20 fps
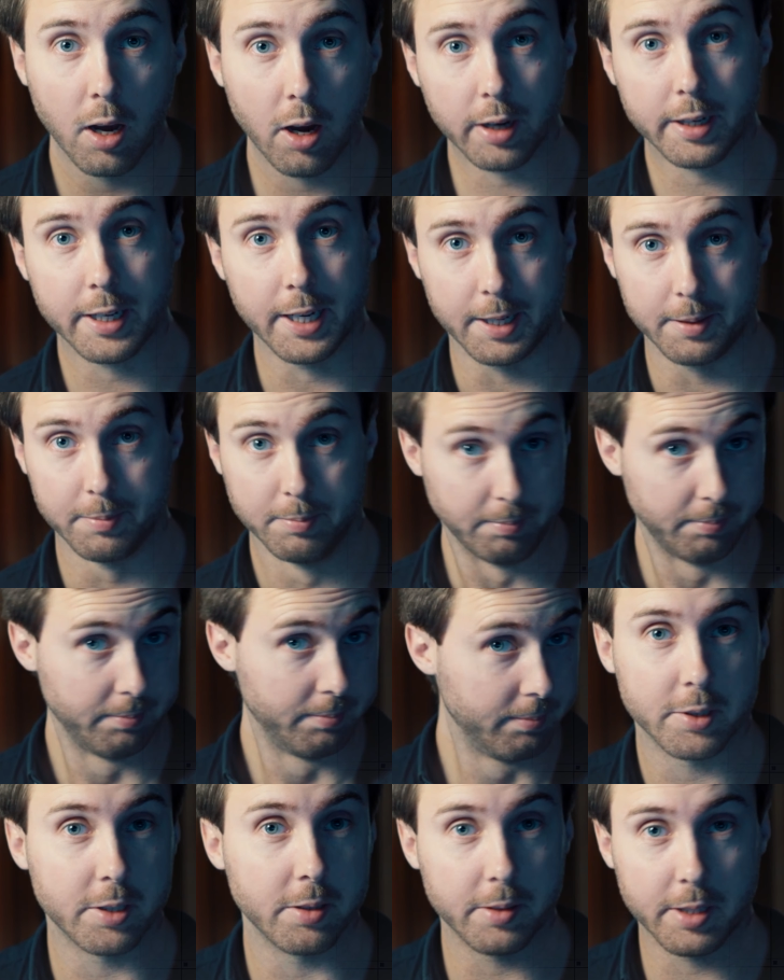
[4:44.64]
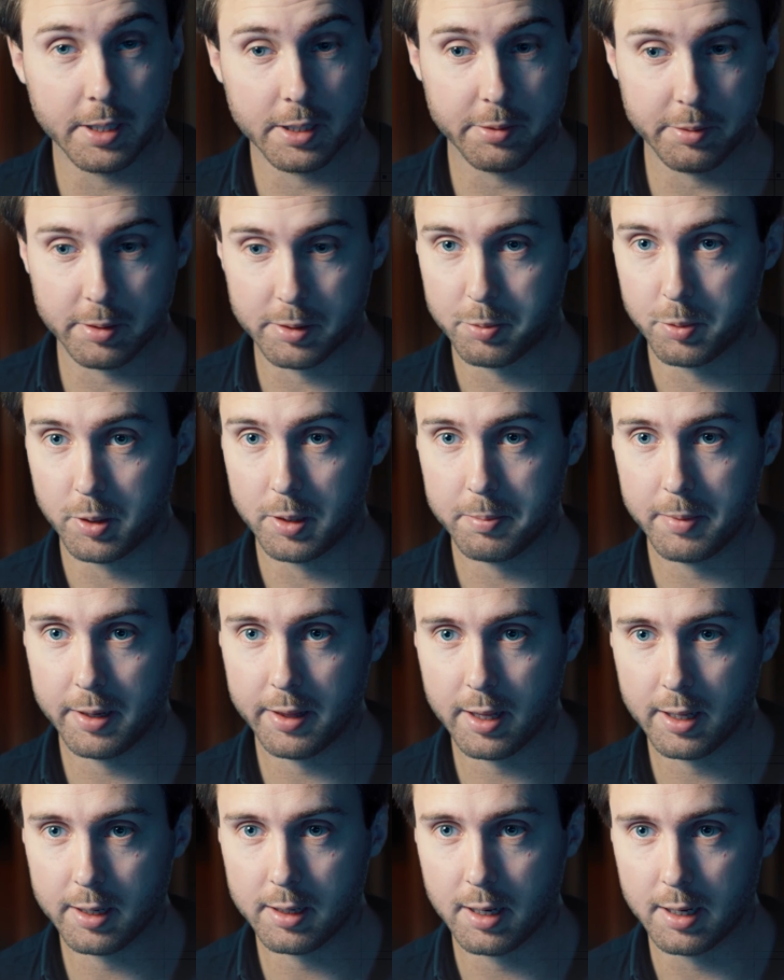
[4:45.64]
Okay, so this was one
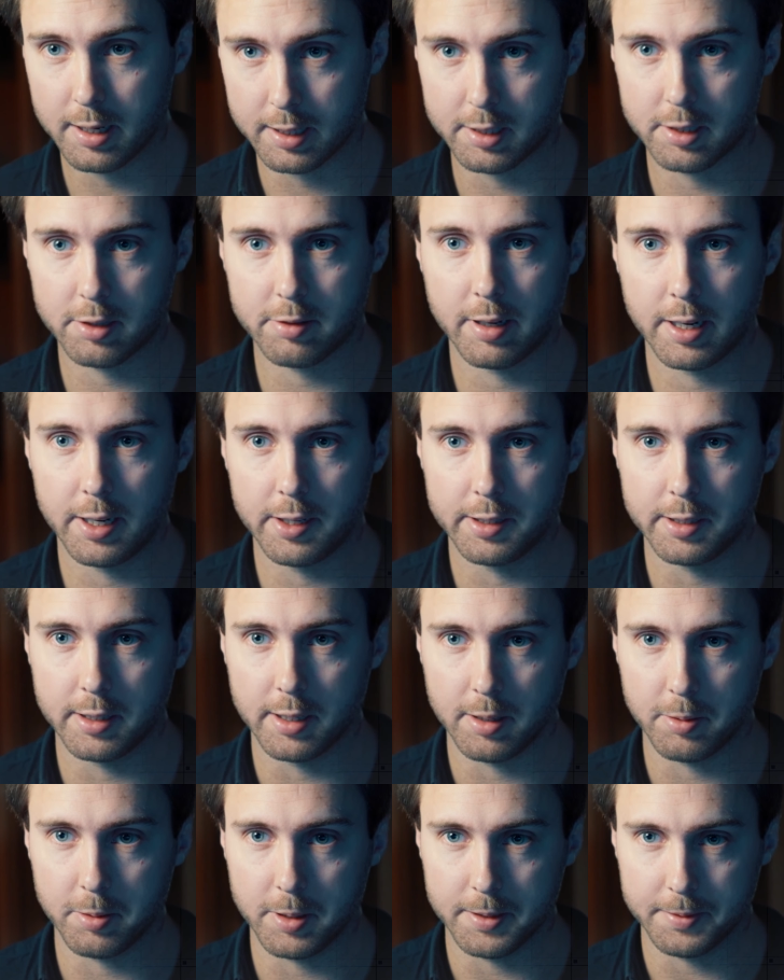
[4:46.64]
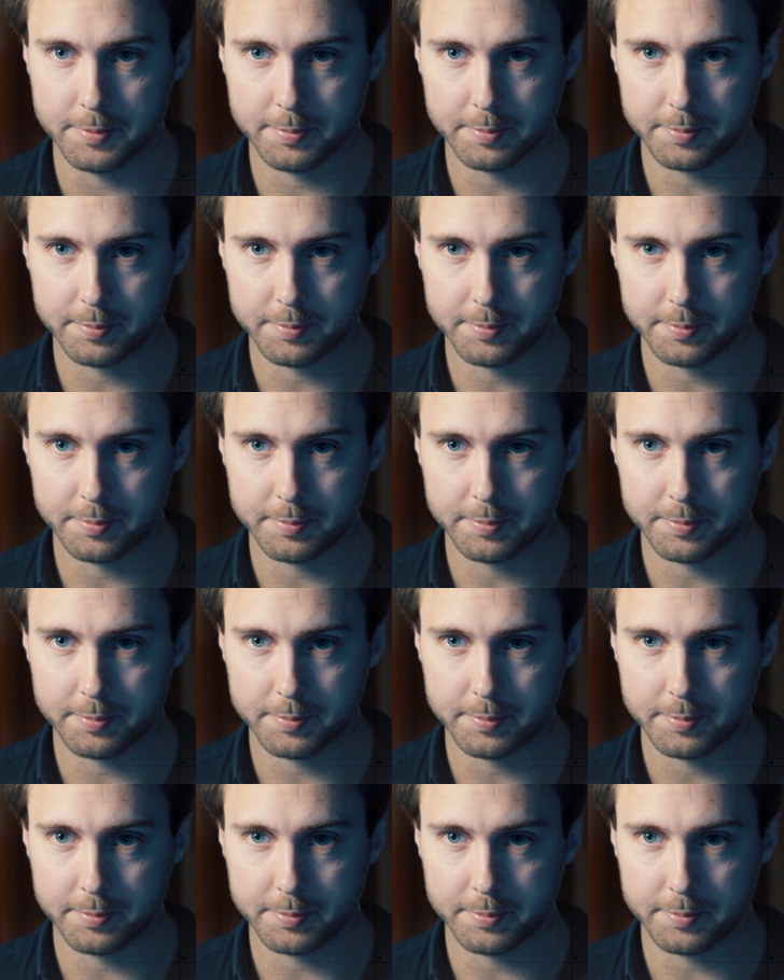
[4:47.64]
method. Let's try the other one.